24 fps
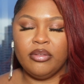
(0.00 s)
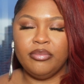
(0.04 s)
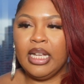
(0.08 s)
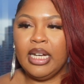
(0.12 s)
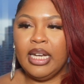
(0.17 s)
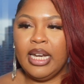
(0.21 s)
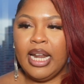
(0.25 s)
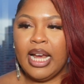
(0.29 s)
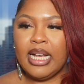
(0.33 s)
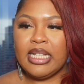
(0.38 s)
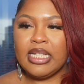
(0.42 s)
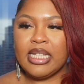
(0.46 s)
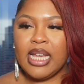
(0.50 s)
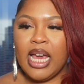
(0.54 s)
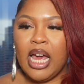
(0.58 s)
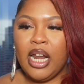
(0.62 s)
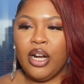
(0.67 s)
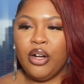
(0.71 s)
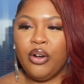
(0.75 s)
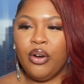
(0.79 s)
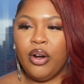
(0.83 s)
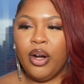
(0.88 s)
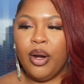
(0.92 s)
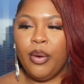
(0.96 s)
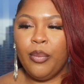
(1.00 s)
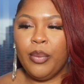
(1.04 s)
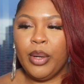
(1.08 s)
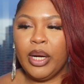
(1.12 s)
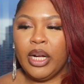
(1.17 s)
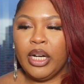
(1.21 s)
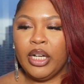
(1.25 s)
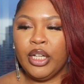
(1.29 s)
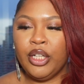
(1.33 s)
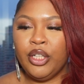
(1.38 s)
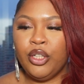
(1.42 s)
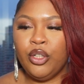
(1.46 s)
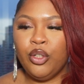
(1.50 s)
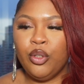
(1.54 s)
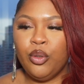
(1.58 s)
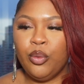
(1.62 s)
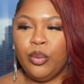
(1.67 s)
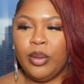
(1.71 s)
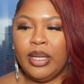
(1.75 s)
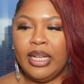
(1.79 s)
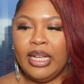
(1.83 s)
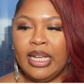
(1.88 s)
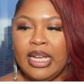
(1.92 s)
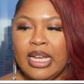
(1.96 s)
The next category we're gonna
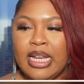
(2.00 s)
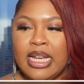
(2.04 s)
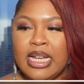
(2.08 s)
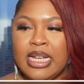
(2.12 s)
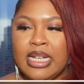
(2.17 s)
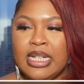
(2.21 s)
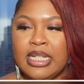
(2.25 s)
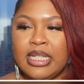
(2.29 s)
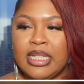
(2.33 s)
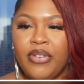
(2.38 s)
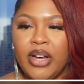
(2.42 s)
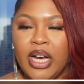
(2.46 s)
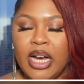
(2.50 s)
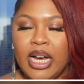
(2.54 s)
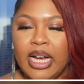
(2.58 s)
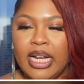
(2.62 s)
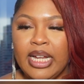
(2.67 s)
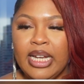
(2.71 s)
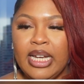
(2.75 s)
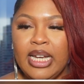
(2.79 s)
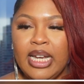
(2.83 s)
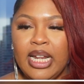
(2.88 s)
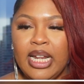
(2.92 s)
do is fun.